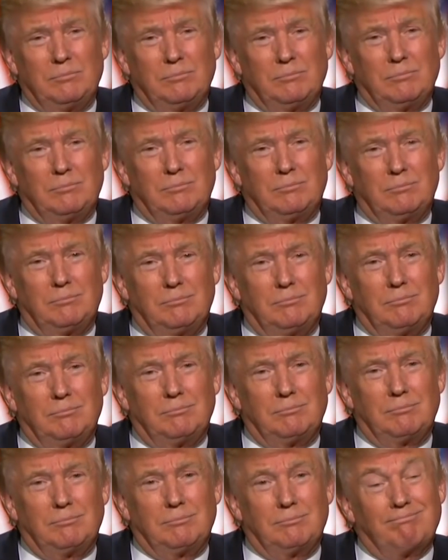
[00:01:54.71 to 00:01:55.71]

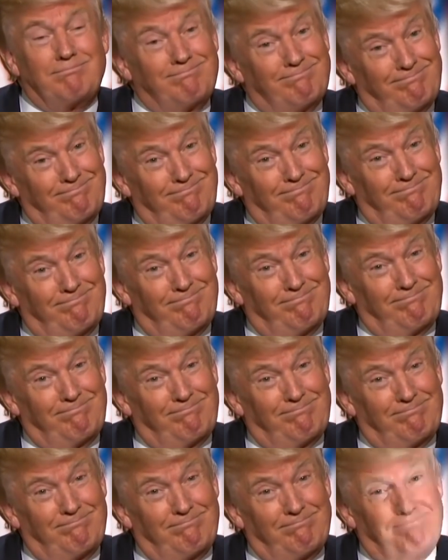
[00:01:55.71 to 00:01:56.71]

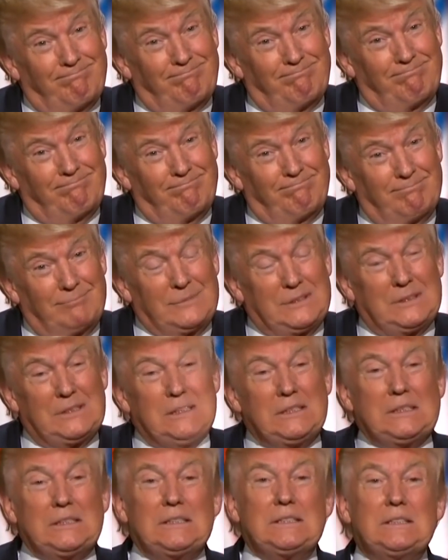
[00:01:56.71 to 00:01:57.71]

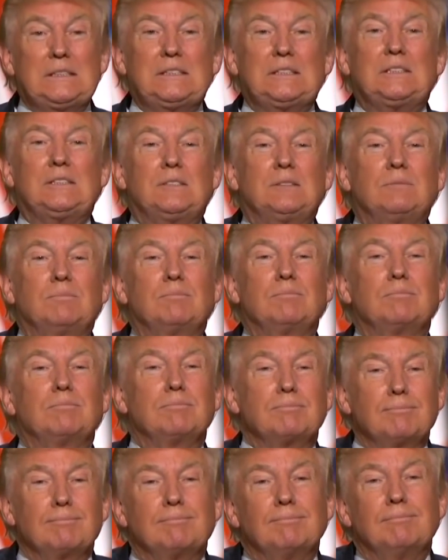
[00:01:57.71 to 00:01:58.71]

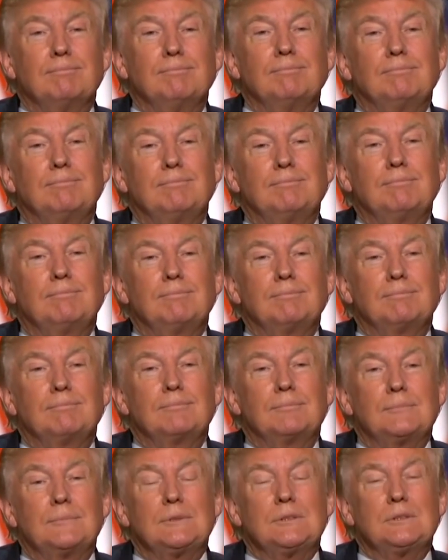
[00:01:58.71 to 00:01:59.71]

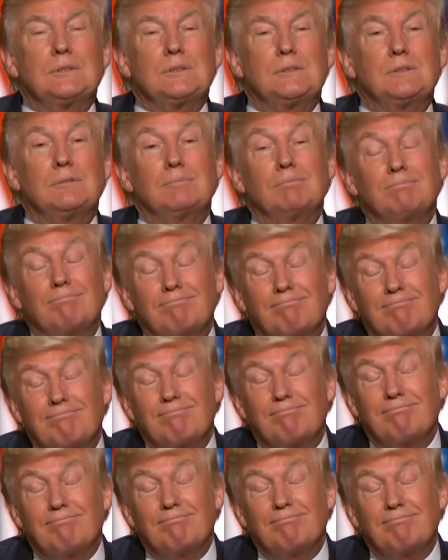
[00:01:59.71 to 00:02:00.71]

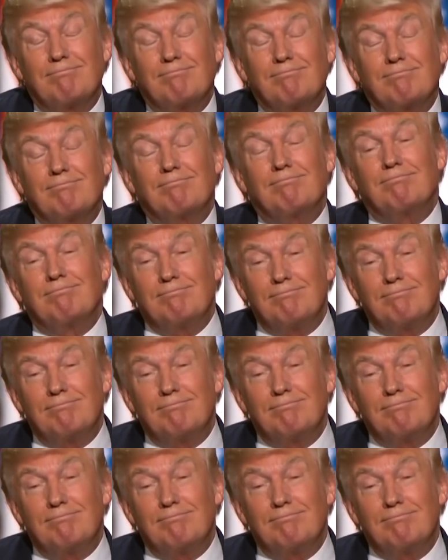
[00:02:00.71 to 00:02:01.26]
(no one is talking)